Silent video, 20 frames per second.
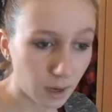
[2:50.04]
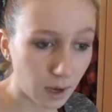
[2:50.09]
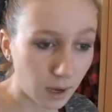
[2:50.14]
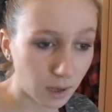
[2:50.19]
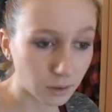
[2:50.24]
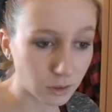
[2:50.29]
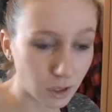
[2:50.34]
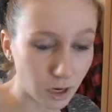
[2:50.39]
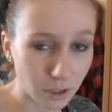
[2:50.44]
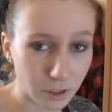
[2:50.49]

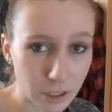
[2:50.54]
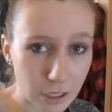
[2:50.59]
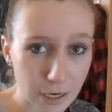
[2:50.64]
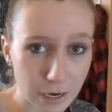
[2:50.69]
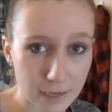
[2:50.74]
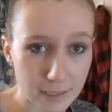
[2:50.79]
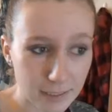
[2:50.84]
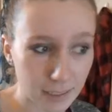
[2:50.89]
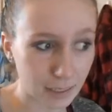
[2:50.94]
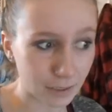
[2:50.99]
I'll talk to you
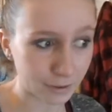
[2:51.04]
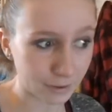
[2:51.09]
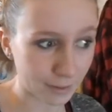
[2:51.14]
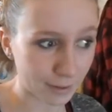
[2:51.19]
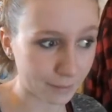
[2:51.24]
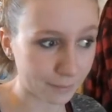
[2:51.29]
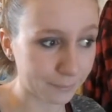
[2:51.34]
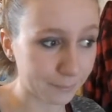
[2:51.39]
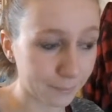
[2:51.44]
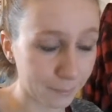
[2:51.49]
guys later
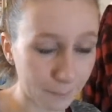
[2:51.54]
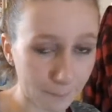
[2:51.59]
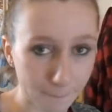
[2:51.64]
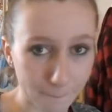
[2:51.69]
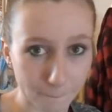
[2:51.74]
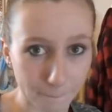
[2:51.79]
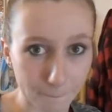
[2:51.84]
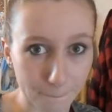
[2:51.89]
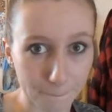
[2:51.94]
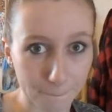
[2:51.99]
then.
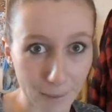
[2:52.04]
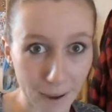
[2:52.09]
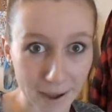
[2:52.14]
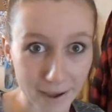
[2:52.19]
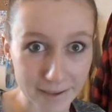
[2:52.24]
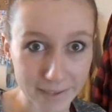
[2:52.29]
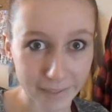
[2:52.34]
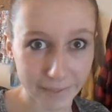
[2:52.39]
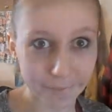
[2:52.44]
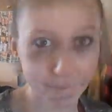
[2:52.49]

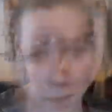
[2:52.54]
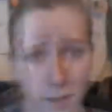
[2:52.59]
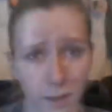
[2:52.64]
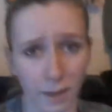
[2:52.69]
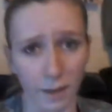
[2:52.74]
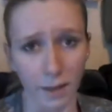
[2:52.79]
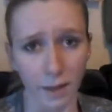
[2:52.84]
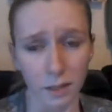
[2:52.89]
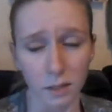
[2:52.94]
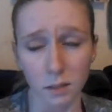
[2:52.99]
Bye.
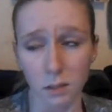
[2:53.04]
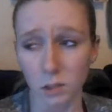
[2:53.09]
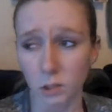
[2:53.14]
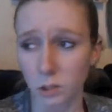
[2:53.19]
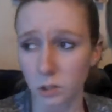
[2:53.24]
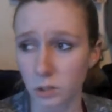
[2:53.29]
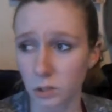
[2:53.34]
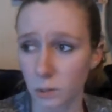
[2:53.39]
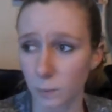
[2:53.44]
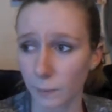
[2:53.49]
Hello
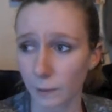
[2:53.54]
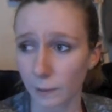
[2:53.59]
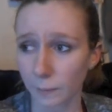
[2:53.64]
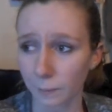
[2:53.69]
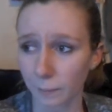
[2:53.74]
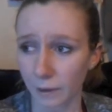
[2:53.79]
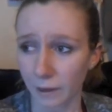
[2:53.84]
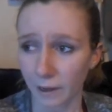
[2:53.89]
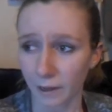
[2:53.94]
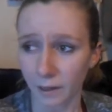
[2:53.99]
YouTube,
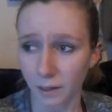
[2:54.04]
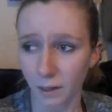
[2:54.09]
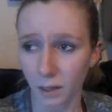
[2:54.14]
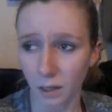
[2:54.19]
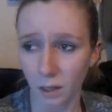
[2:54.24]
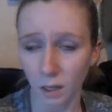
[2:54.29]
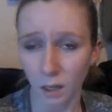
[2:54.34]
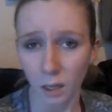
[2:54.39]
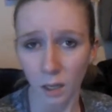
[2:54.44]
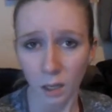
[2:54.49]
I'm
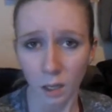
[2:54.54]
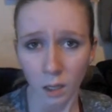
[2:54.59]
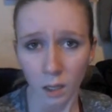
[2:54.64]
back.